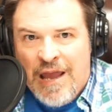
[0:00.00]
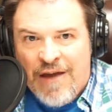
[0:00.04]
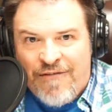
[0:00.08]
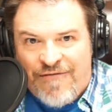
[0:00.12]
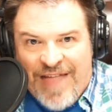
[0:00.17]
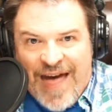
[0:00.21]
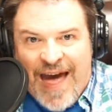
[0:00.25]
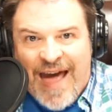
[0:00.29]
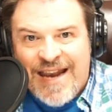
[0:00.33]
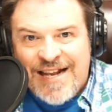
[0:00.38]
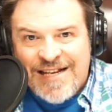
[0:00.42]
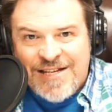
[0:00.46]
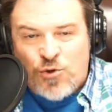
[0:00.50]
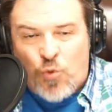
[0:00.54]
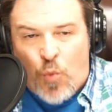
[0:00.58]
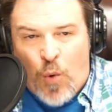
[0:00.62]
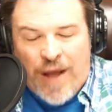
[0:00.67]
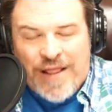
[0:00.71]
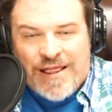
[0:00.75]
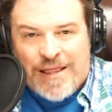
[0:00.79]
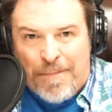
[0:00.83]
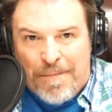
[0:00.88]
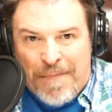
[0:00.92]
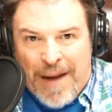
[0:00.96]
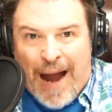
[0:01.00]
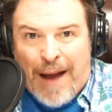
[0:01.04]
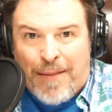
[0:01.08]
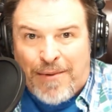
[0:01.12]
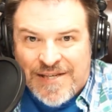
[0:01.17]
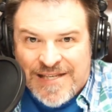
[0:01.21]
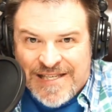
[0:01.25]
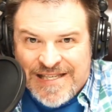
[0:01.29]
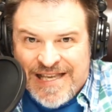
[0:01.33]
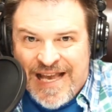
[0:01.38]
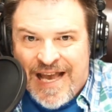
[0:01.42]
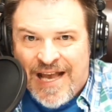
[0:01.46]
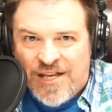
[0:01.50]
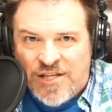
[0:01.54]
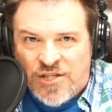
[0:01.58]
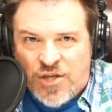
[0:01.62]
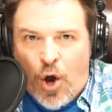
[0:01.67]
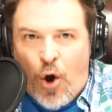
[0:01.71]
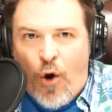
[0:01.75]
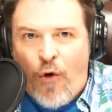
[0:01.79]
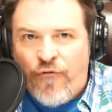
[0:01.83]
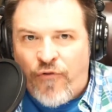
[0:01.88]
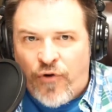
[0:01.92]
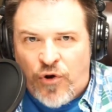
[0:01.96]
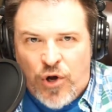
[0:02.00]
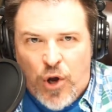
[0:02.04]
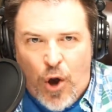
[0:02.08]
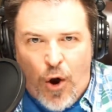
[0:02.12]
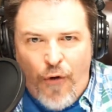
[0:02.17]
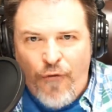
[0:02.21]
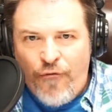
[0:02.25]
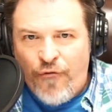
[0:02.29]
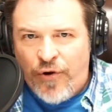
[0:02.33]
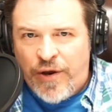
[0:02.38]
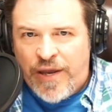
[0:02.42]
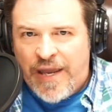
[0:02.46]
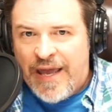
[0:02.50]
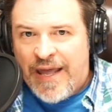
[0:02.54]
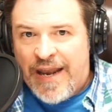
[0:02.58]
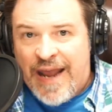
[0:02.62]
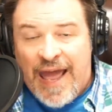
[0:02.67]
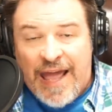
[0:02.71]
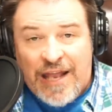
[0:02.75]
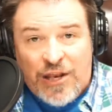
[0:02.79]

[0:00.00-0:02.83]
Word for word: If that is what the Bible says over and over again,